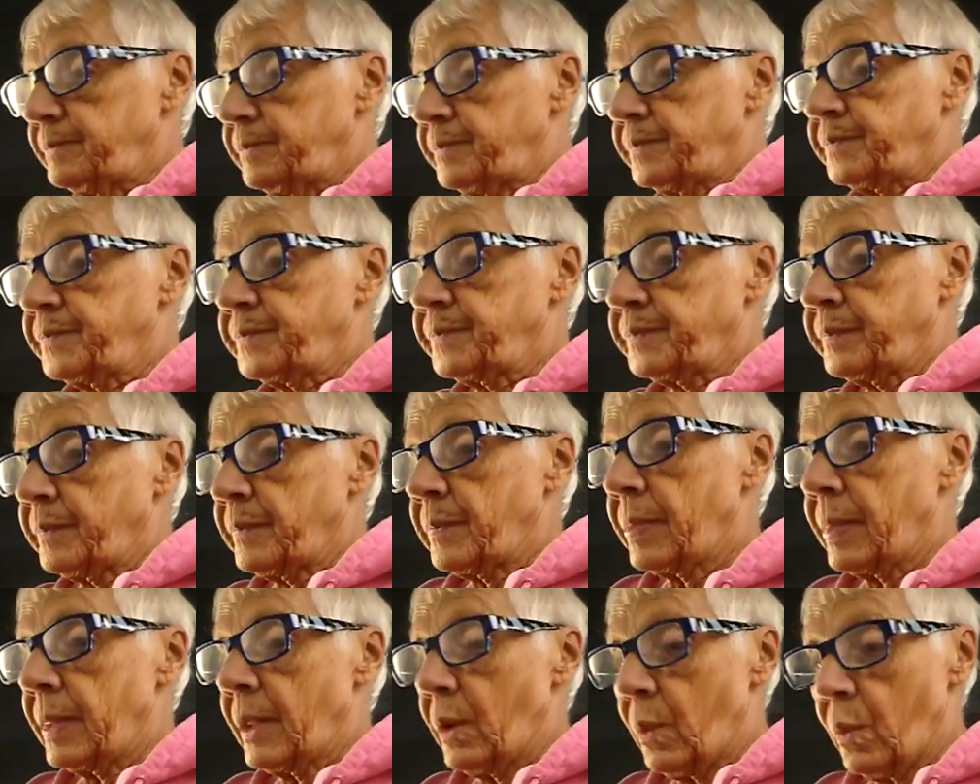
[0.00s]
work
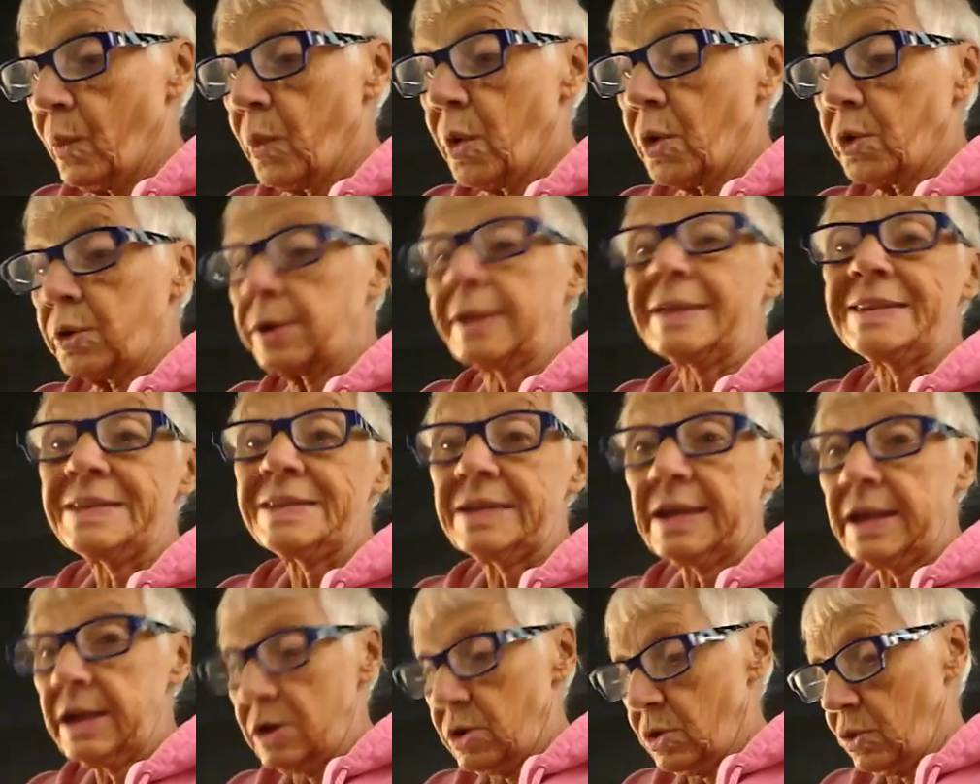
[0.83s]
in here when
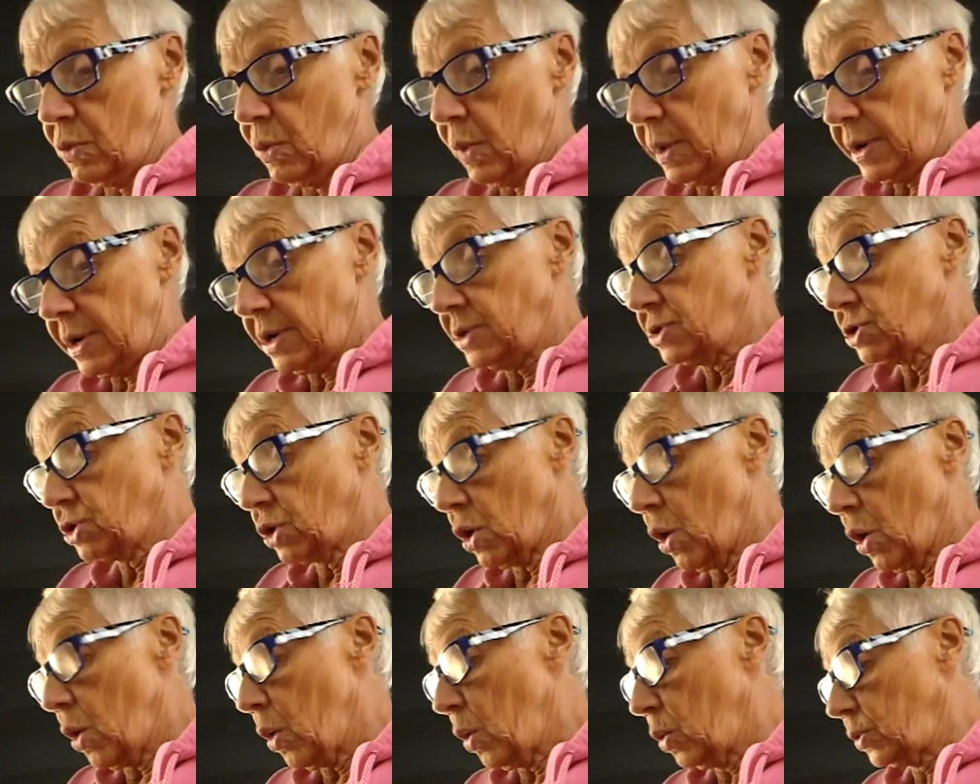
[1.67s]
it's cold
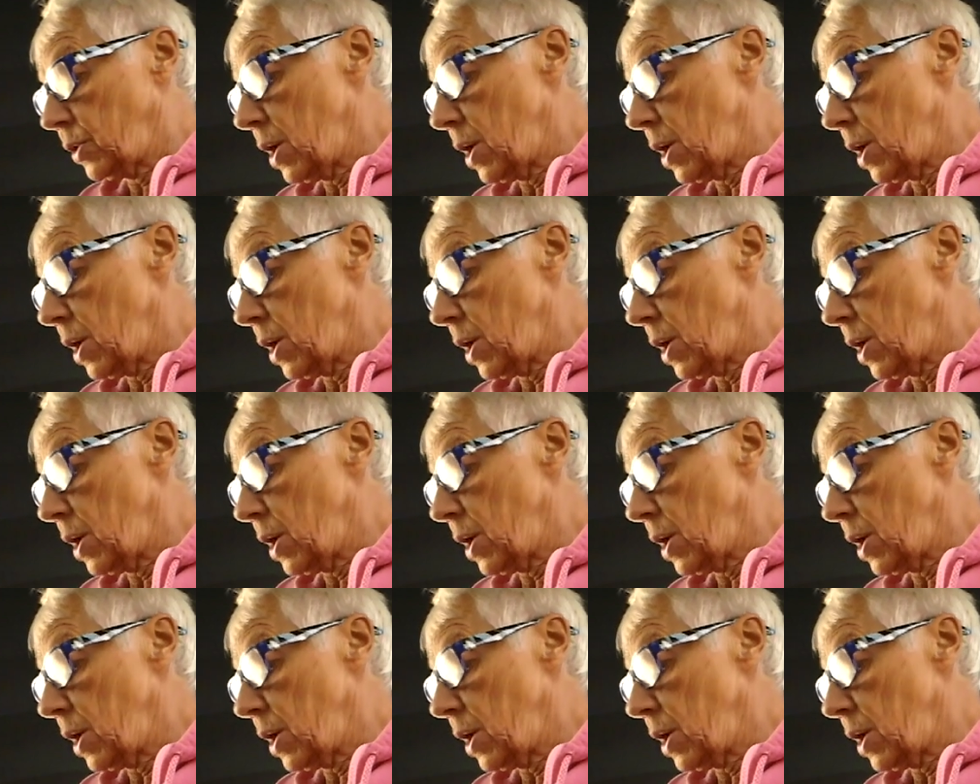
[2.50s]
also.